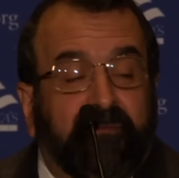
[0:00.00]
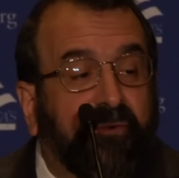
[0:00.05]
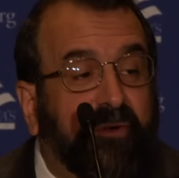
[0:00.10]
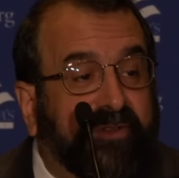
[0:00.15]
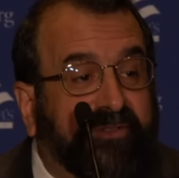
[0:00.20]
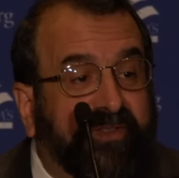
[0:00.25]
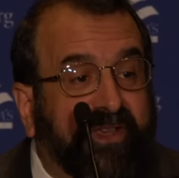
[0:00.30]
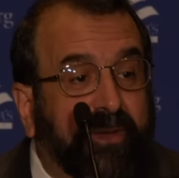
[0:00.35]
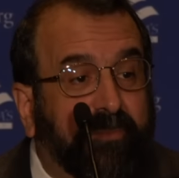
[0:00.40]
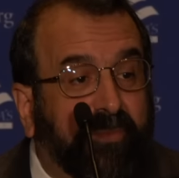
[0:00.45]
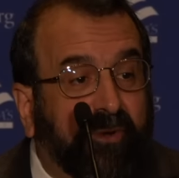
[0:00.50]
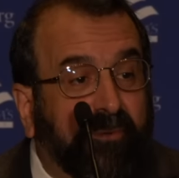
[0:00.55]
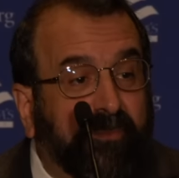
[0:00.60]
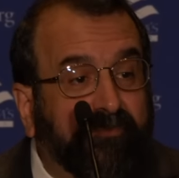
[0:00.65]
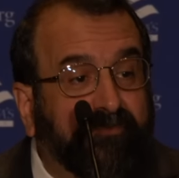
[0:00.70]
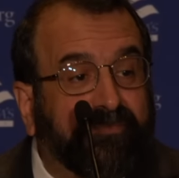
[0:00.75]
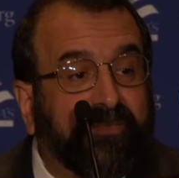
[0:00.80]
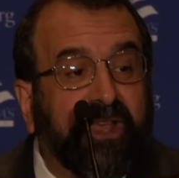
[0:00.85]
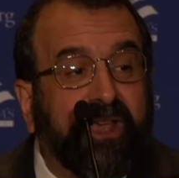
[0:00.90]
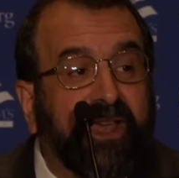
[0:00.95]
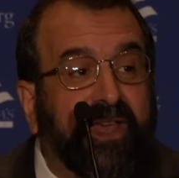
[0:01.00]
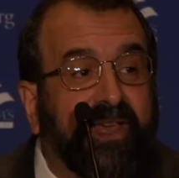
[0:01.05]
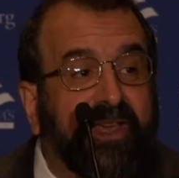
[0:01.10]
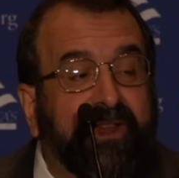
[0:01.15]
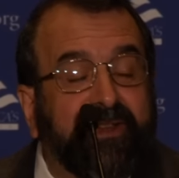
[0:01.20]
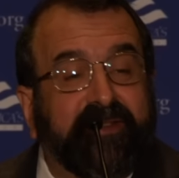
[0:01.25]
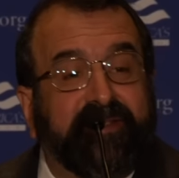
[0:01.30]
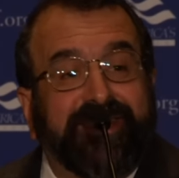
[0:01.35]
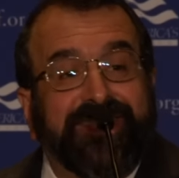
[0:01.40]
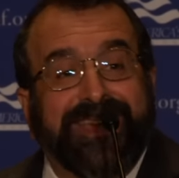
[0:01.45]
for example,
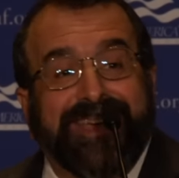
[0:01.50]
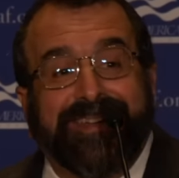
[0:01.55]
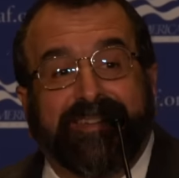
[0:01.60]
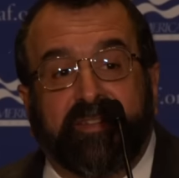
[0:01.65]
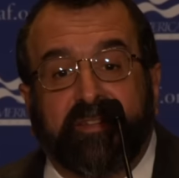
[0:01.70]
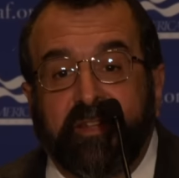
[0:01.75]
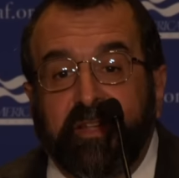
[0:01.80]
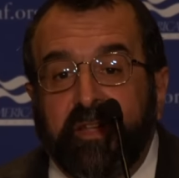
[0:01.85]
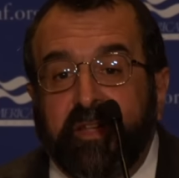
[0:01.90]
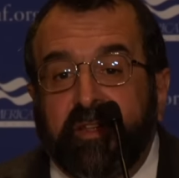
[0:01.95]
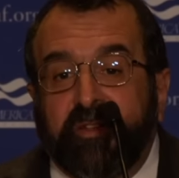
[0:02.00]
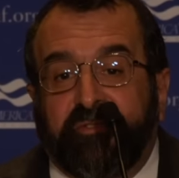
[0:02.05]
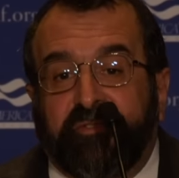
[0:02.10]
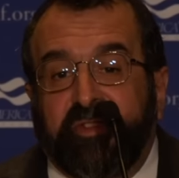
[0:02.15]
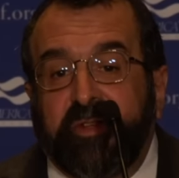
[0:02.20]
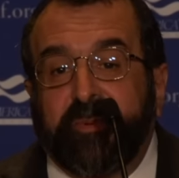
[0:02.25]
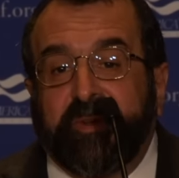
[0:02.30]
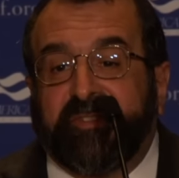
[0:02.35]
and yet she